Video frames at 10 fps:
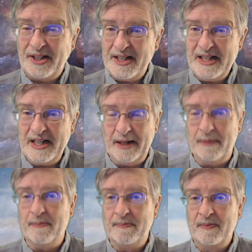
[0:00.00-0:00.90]

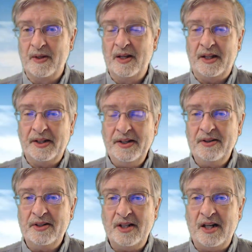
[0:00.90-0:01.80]
time,
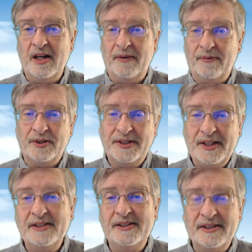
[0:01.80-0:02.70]
linear time for
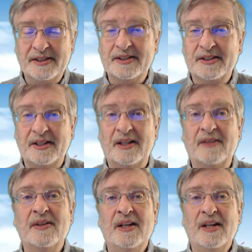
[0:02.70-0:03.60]
seasons and stuff.
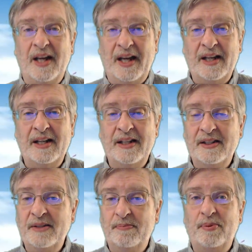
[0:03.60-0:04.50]
And
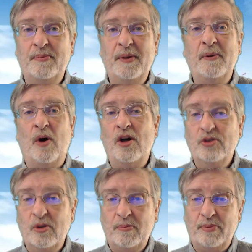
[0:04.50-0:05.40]
he, he
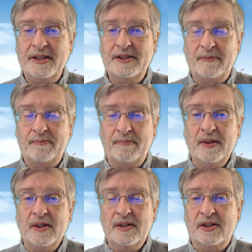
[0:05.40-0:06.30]
also placed the,
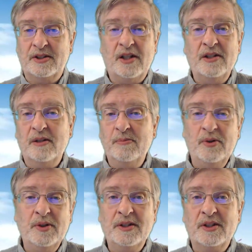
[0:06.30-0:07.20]
the sun, the
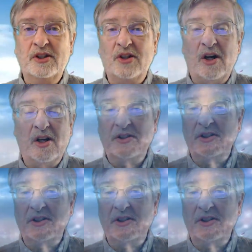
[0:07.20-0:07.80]
moon, and the stars